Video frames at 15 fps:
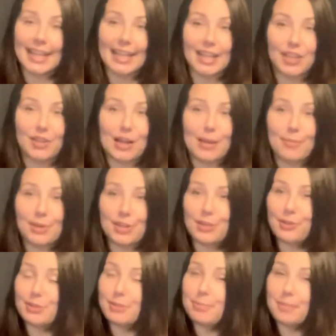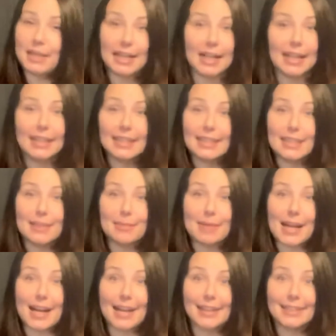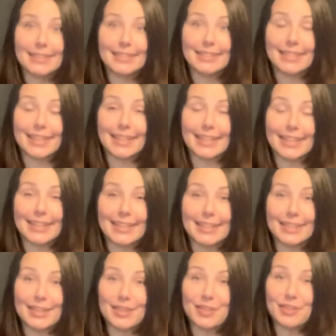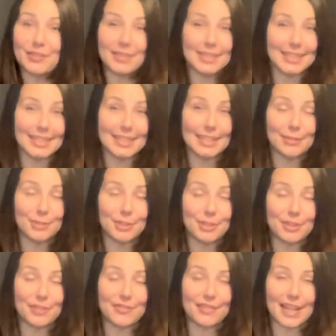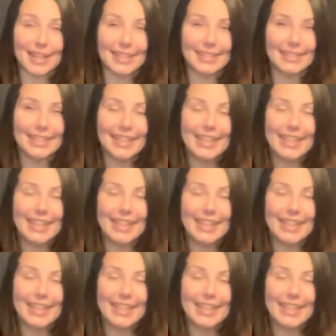and grab one of those big IKEA bags and really see what you can find.